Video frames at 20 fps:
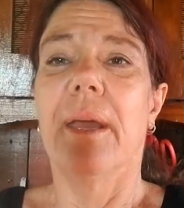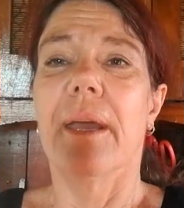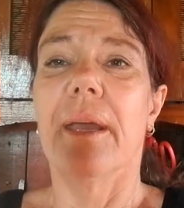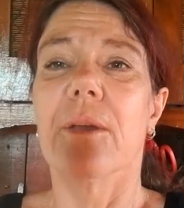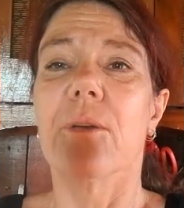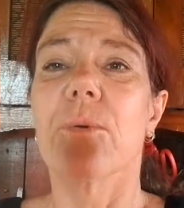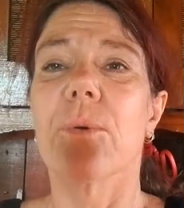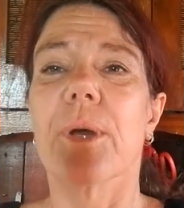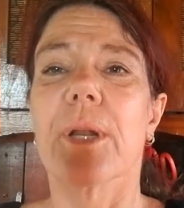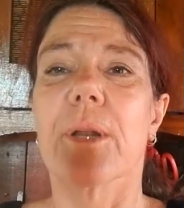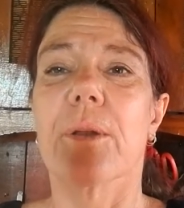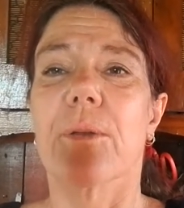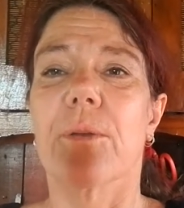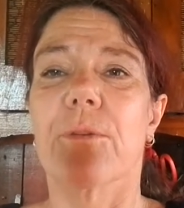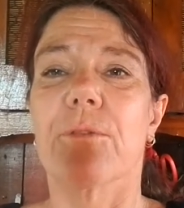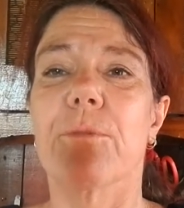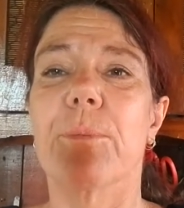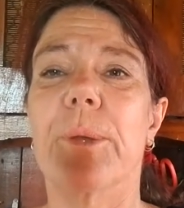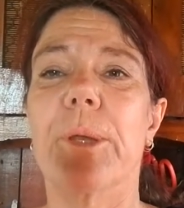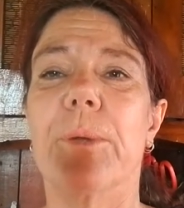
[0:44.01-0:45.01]
and quite a
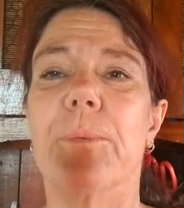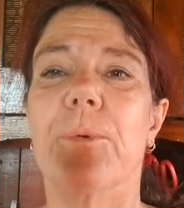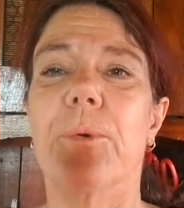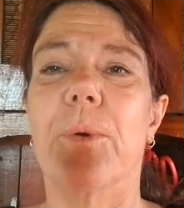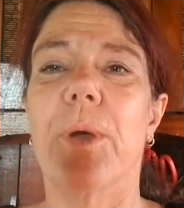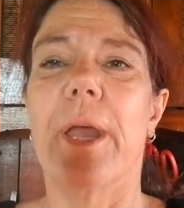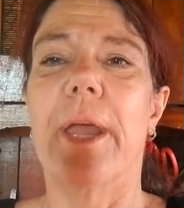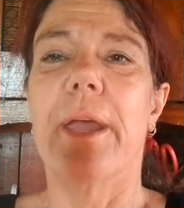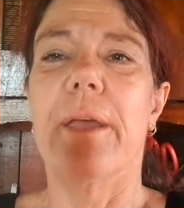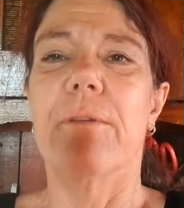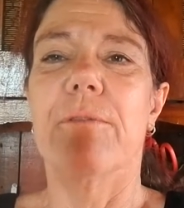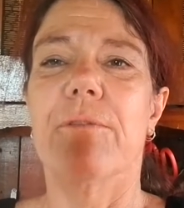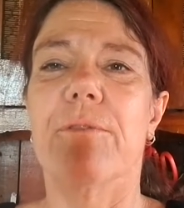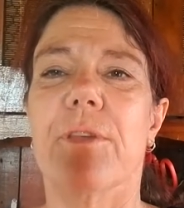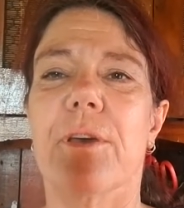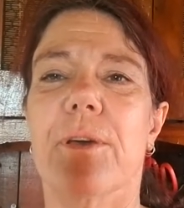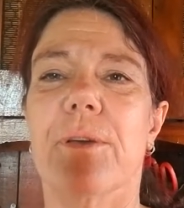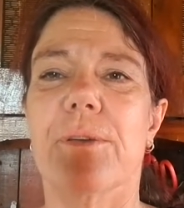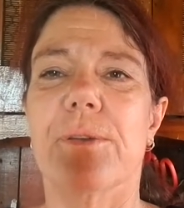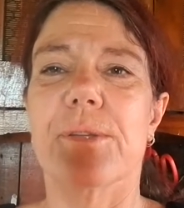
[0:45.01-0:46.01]
lot of people
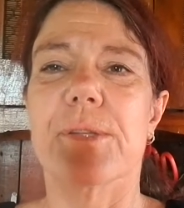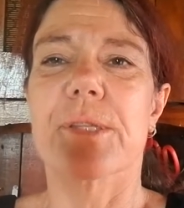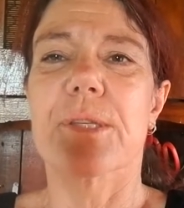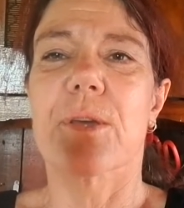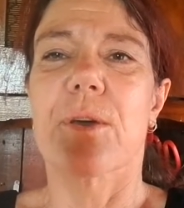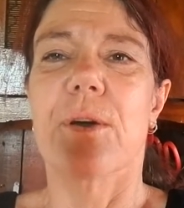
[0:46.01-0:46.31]
have those